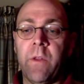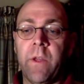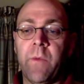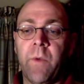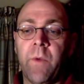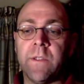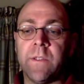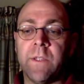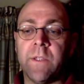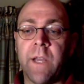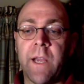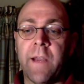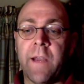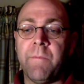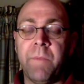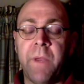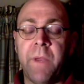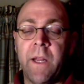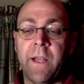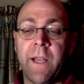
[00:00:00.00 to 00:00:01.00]
ones they can
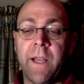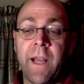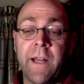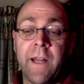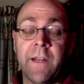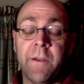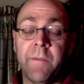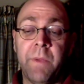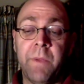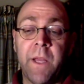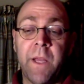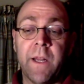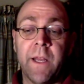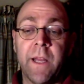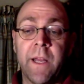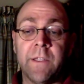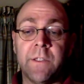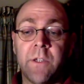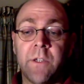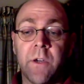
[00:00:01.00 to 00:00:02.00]
compete
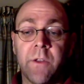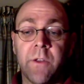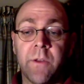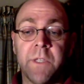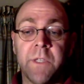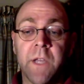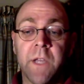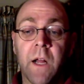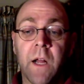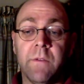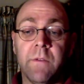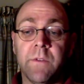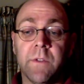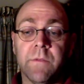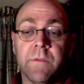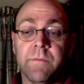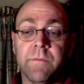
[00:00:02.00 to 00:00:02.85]
against are themselves.